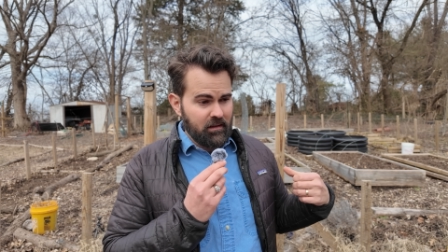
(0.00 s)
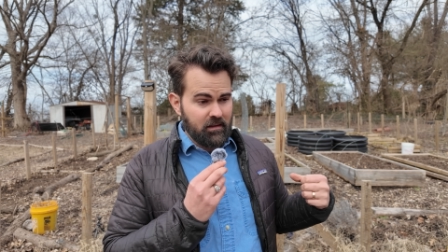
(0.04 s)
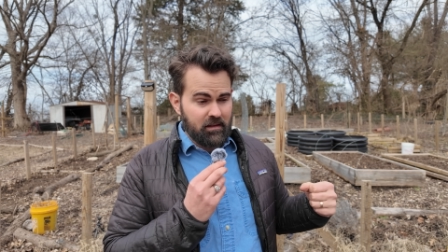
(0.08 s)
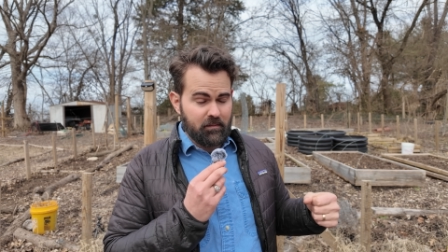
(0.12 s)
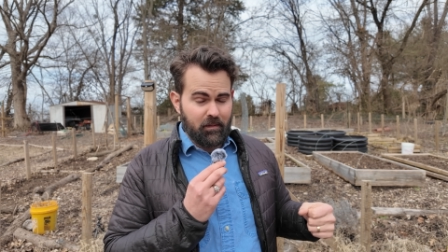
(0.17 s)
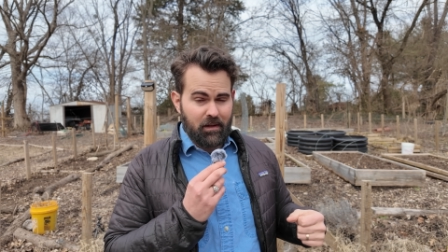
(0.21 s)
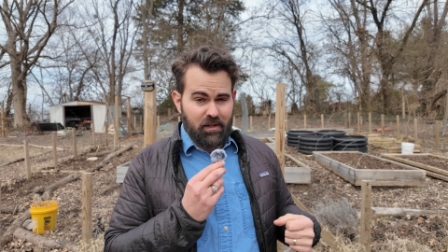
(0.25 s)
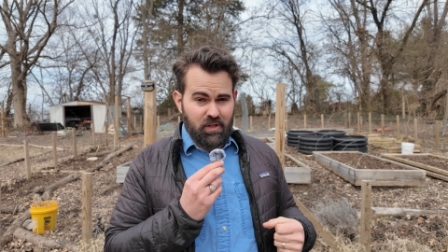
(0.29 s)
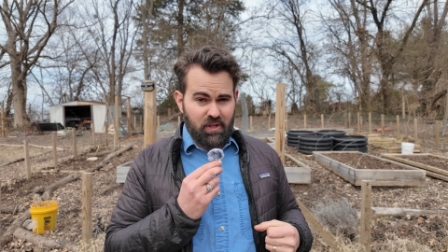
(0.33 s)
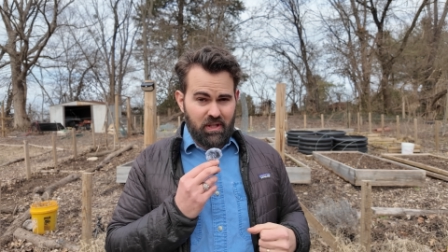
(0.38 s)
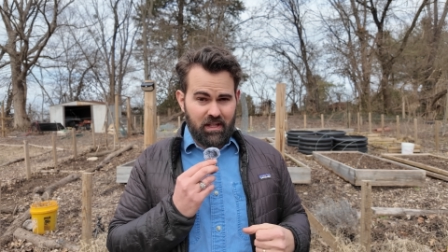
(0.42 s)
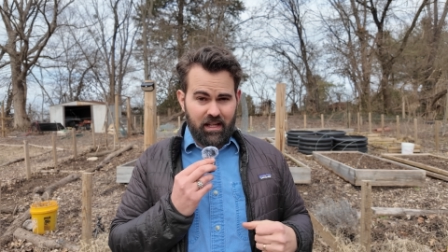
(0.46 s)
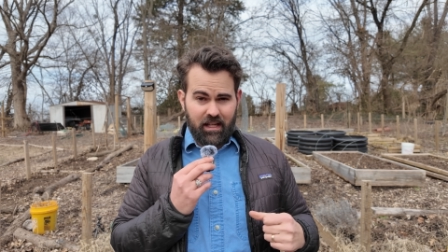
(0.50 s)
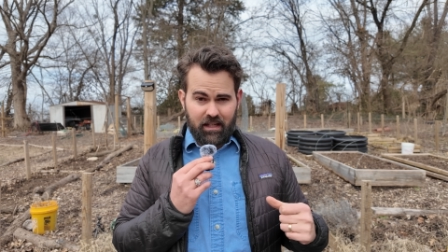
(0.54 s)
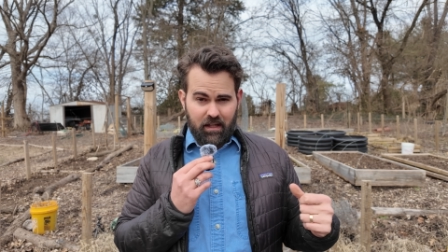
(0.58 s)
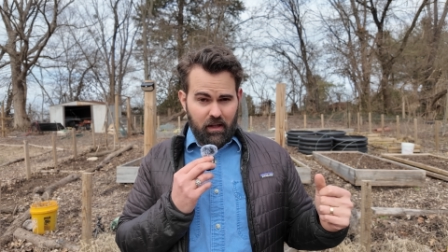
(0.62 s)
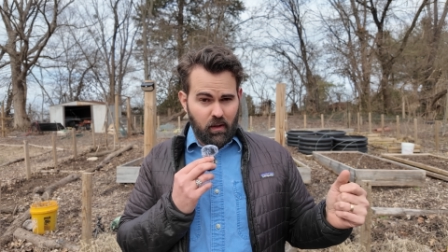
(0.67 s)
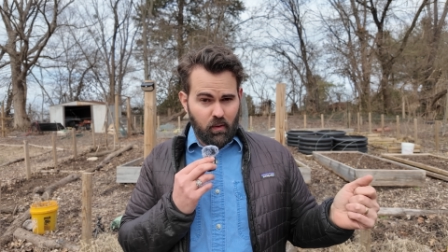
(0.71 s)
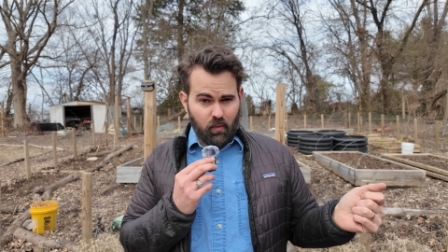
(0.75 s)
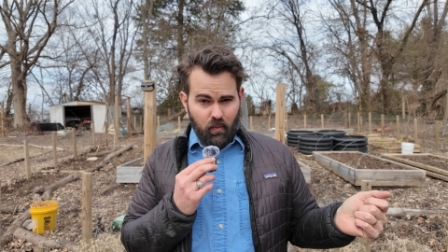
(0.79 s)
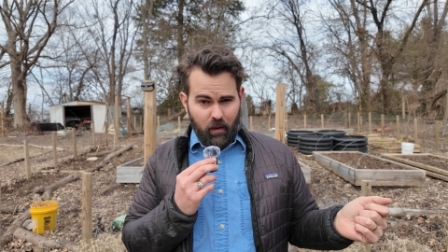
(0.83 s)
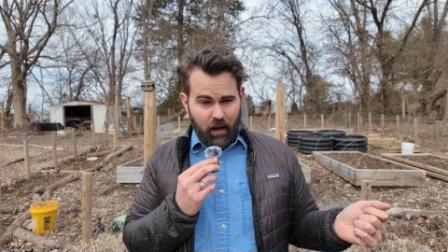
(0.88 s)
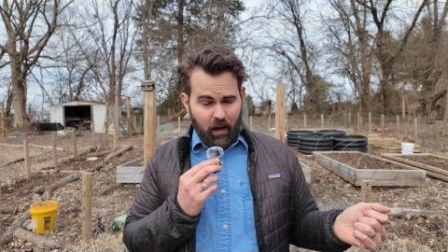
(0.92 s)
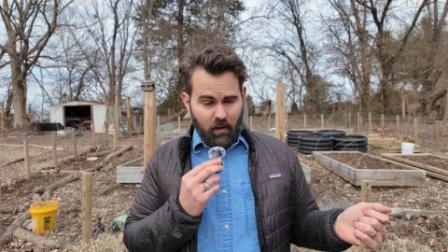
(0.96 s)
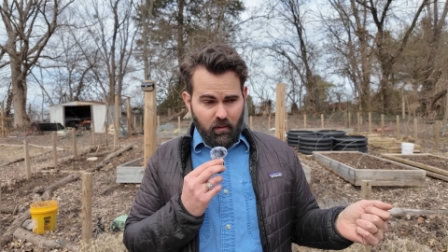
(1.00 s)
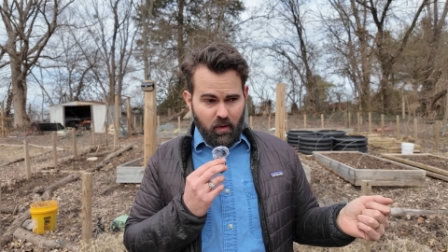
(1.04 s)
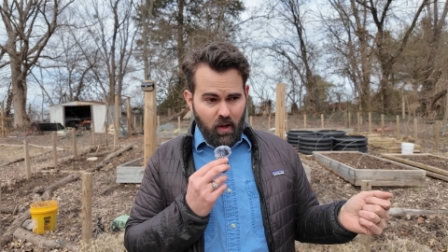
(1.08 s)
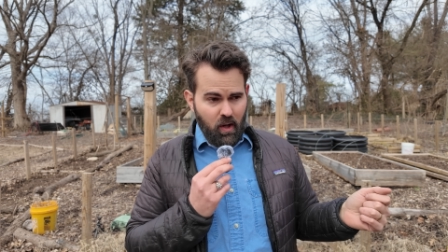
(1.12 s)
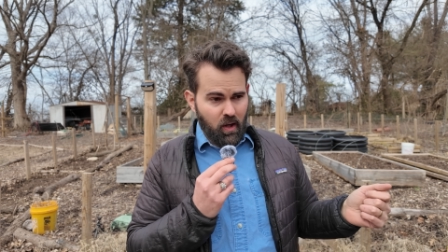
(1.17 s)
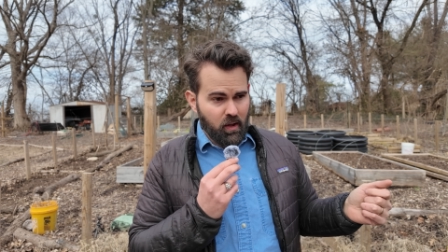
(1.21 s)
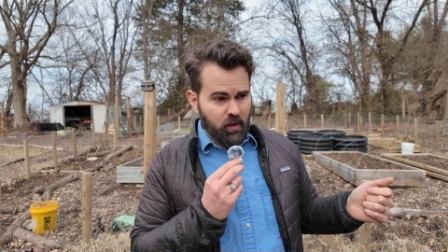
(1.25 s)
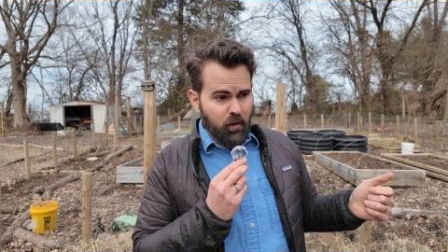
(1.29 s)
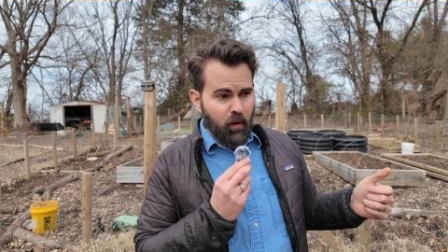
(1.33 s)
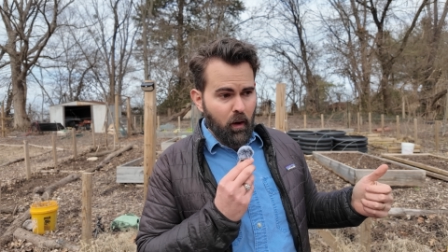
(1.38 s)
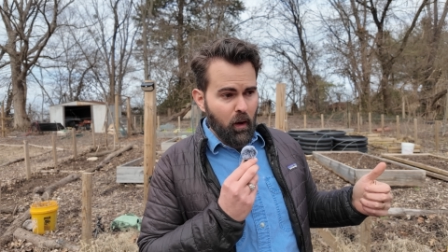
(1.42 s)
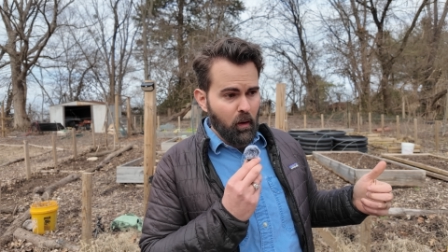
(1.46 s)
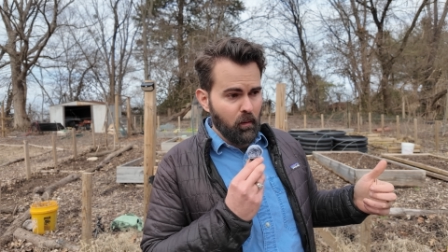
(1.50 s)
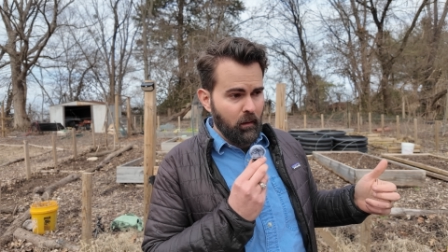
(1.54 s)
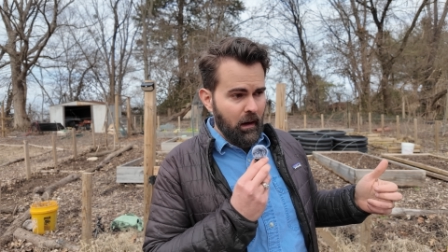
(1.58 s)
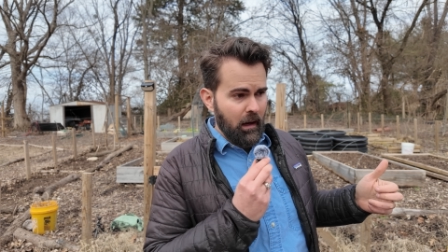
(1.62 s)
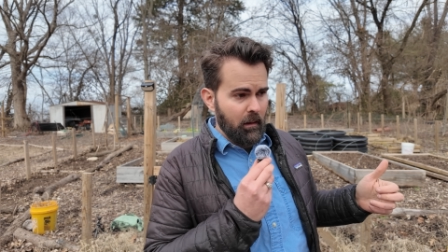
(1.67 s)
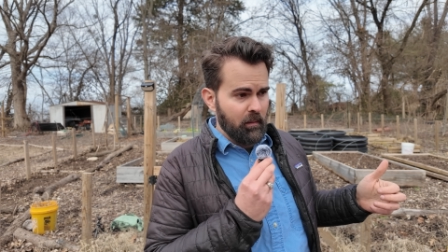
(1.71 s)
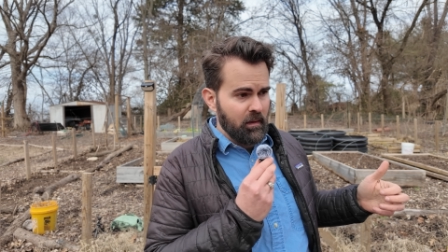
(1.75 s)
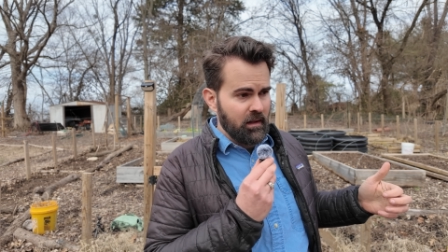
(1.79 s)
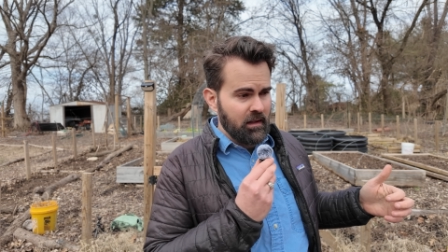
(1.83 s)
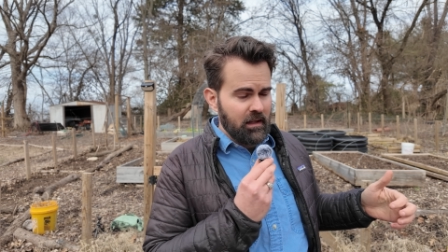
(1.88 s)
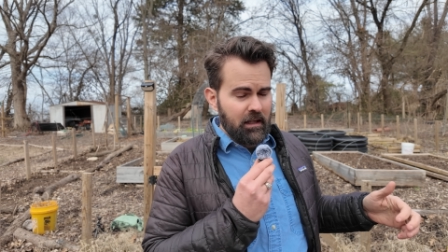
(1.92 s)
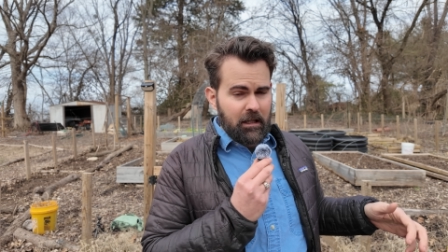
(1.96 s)
especially like a groundhog or a
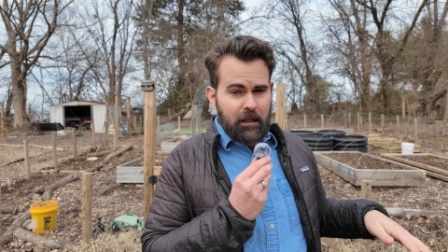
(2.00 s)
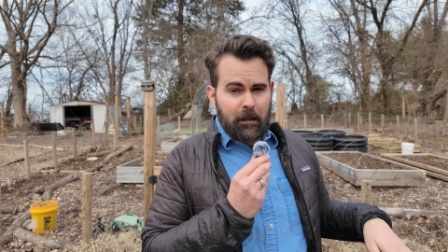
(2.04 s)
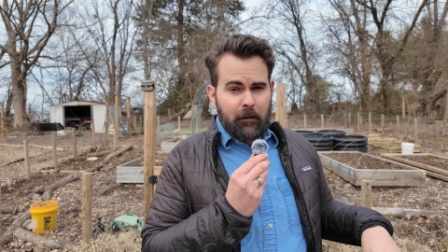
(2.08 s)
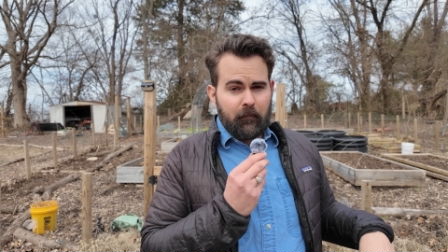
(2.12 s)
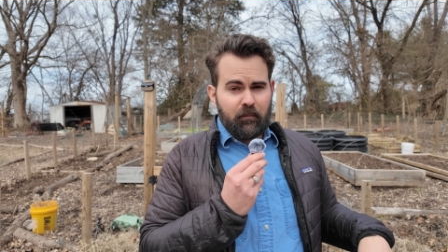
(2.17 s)
rabbit,